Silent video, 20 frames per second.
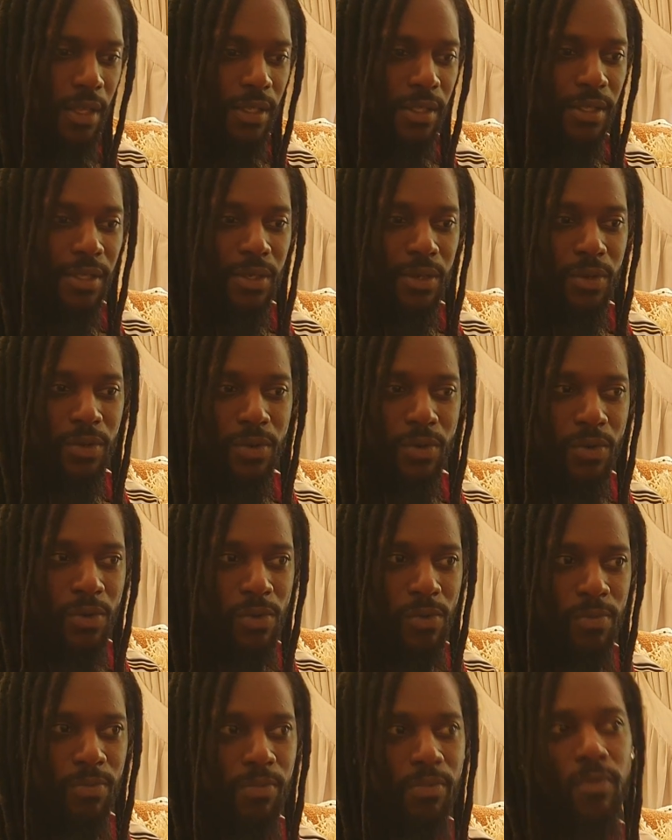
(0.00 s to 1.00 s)

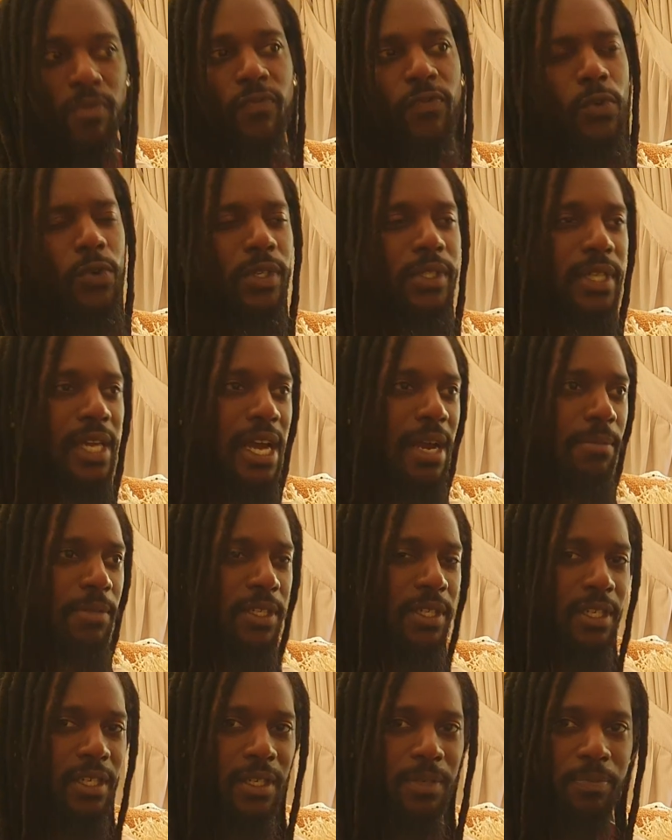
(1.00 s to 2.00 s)
So 4
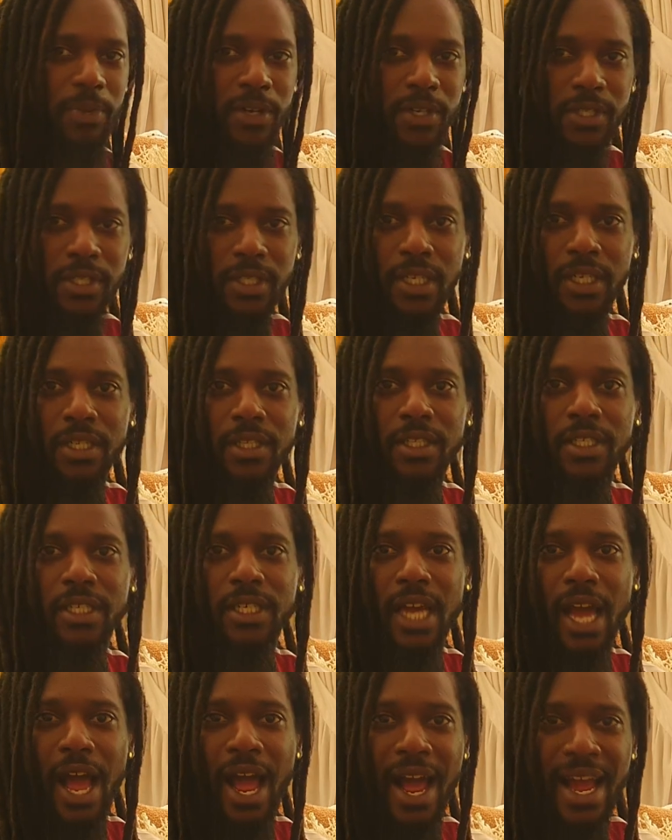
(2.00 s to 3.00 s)
times here,
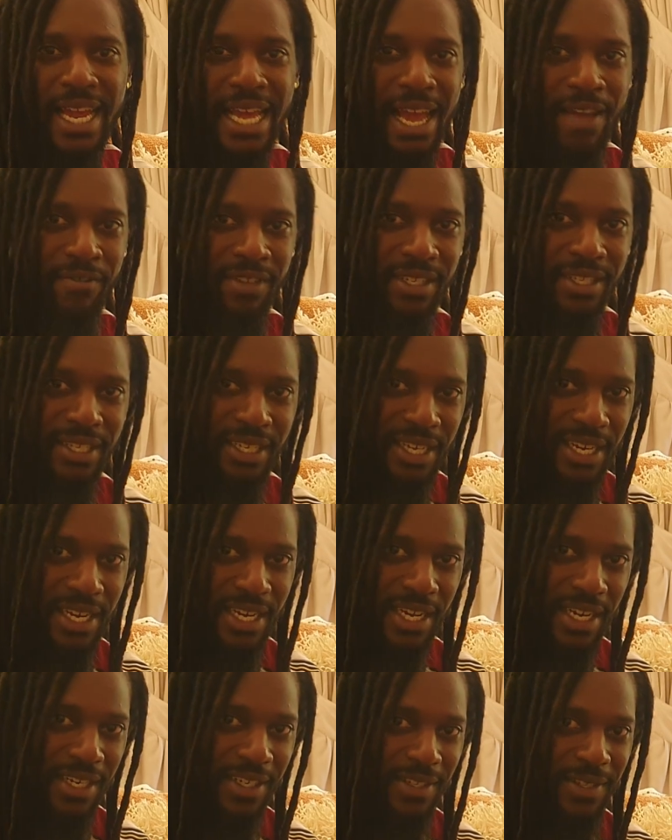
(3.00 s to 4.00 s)
personally, I haven't
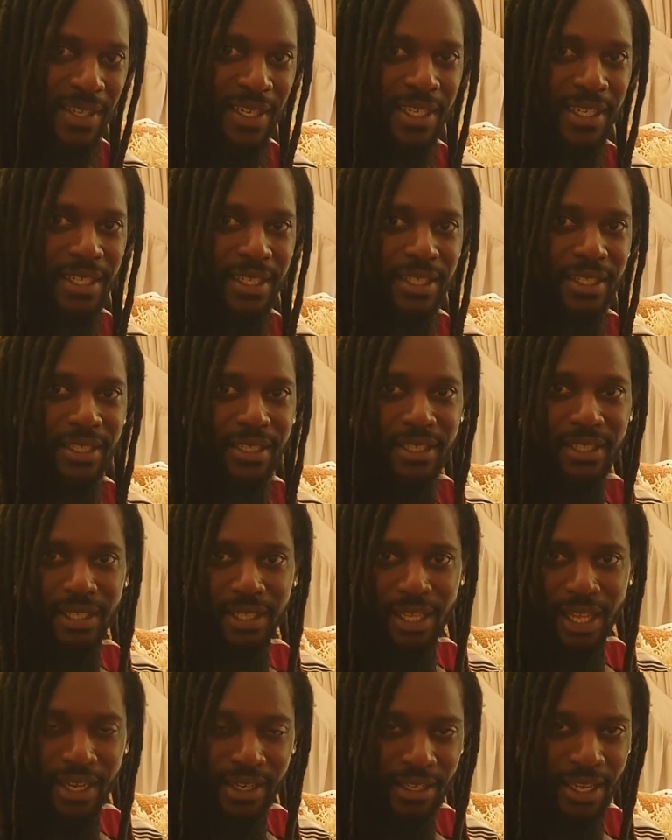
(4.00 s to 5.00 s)
seen anything
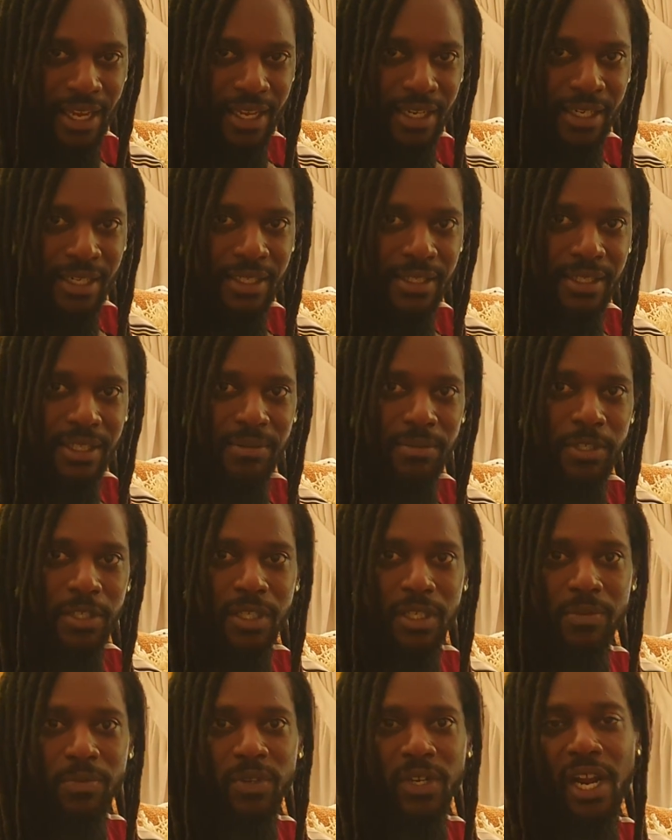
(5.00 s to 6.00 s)
like that in the
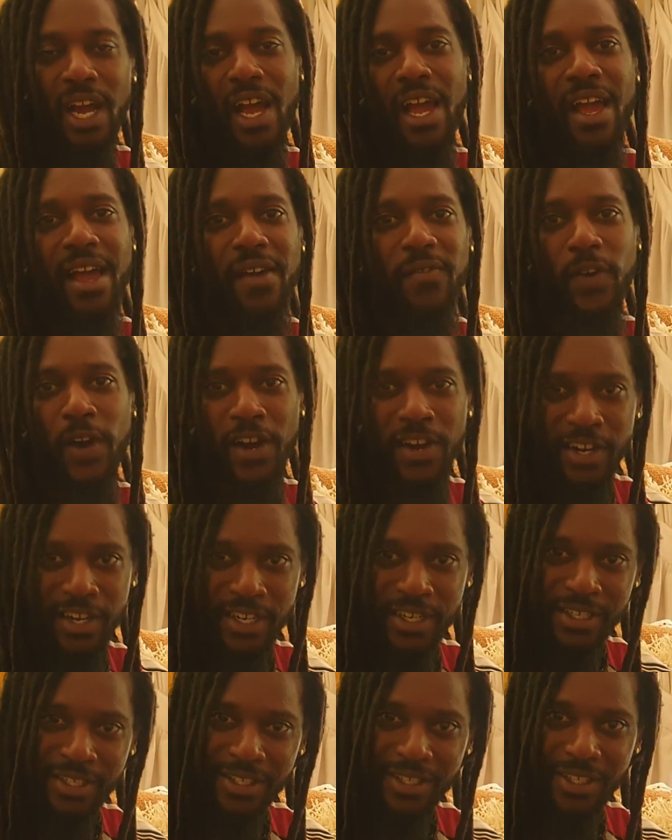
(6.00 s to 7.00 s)
CBD, but I have
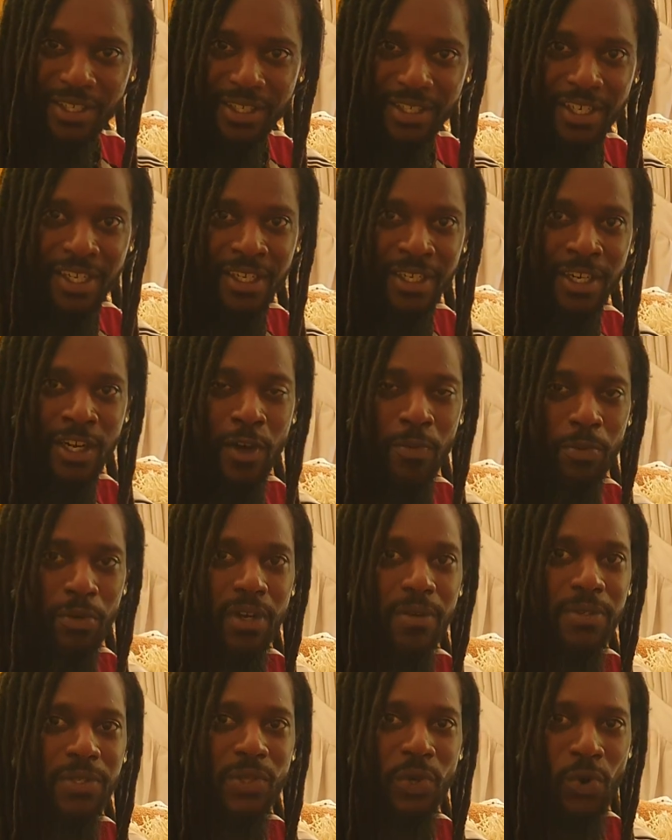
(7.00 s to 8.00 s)
heard a number
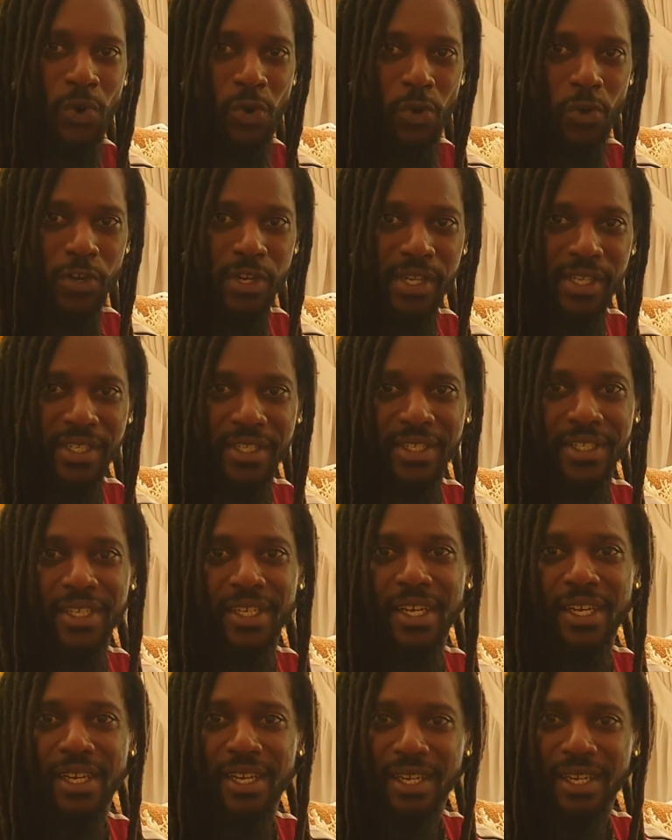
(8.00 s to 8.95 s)
of stories.